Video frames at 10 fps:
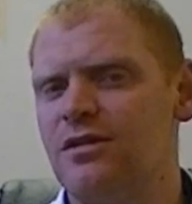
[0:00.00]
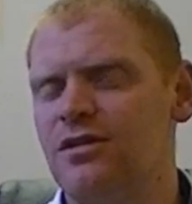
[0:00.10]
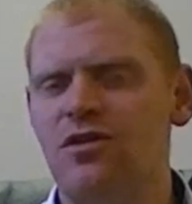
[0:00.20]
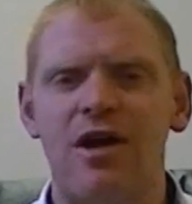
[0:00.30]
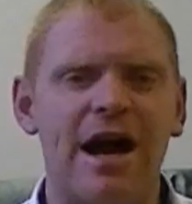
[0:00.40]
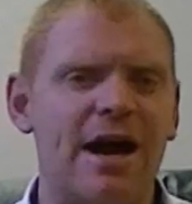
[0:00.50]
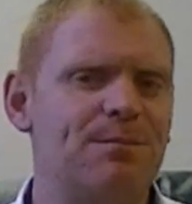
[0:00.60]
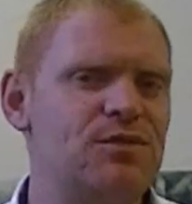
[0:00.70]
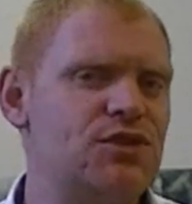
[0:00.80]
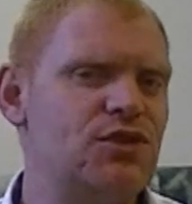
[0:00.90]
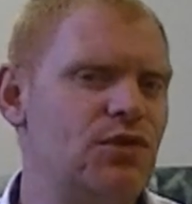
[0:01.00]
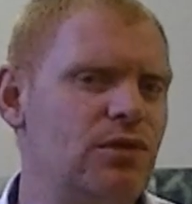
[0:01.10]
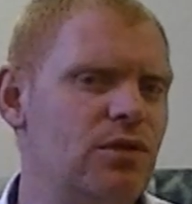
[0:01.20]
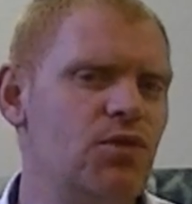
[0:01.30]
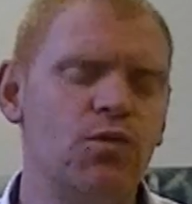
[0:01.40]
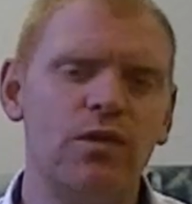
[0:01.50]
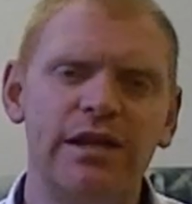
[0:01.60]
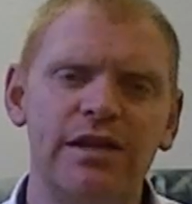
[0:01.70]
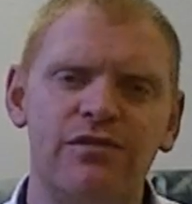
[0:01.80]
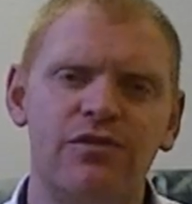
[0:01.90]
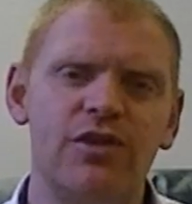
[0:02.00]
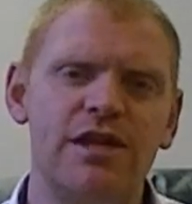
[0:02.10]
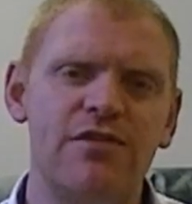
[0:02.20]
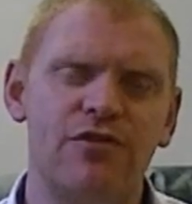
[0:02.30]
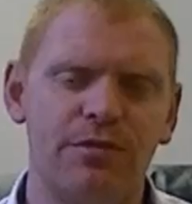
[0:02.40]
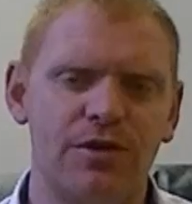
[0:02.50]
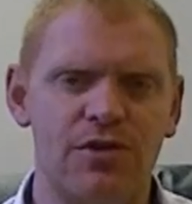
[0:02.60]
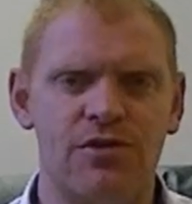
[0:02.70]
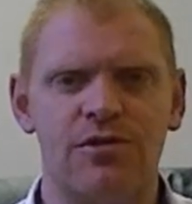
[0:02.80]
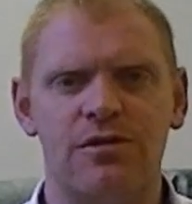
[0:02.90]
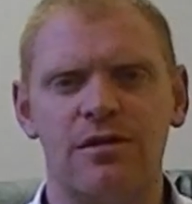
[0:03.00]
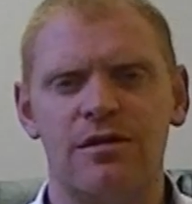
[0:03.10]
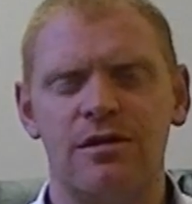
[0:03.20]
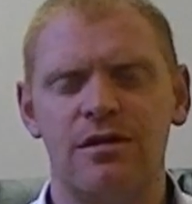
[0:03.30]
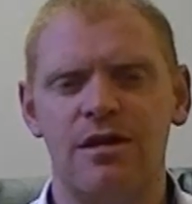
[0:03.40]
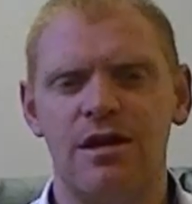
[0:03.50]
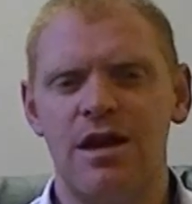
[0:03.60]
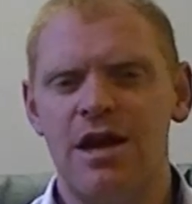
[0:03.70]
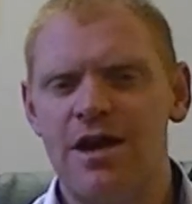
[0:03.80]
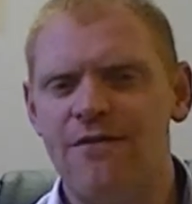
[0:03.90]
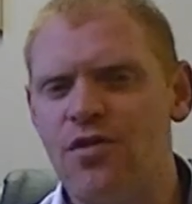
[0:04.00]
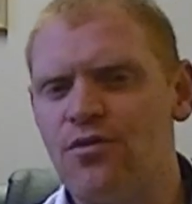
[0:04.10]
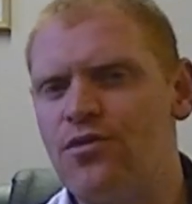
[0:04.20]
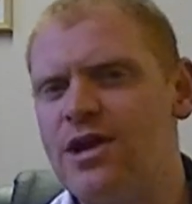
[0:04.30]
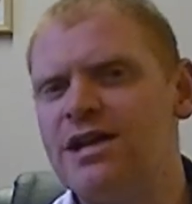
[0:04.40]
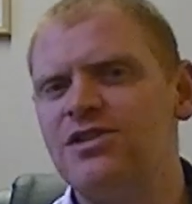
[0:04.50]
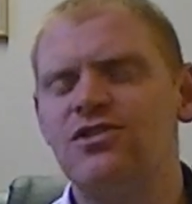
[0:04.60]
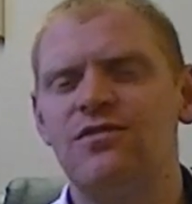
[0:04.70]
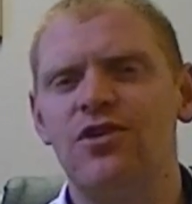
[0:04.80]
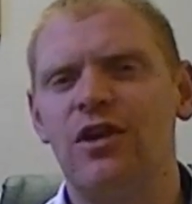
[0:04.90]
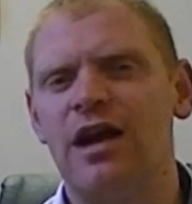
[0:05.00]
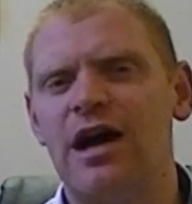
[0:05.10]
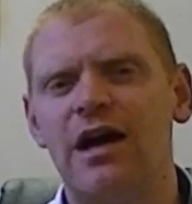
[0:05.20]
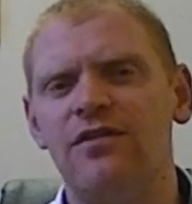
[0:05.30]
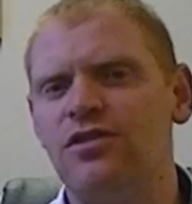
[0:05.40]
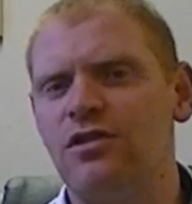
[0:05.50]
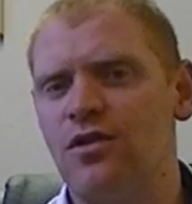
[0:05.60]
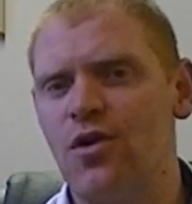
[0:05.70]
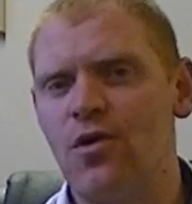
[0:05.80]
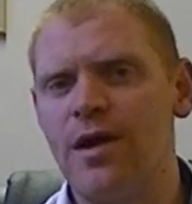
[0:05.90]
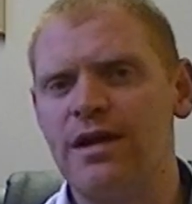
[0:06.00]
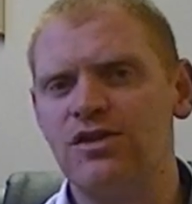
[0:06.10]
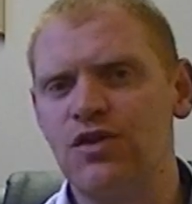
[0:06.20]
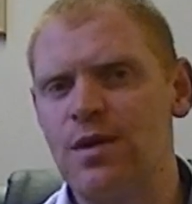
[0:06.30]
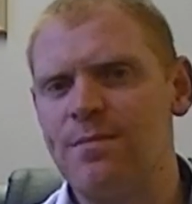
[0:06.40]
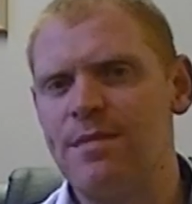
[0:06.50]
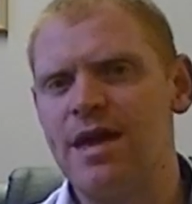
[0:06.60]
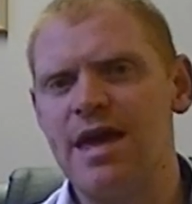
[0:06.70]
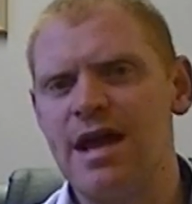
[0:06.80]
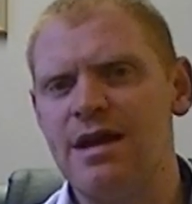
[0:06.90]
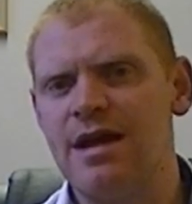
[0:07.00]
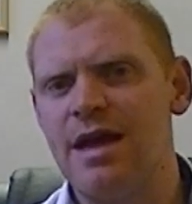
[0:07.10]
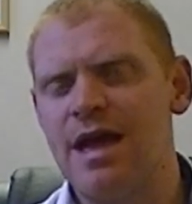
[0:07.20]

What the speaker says: You're absolutely free from coke. And for the rest of your life, you're going to remain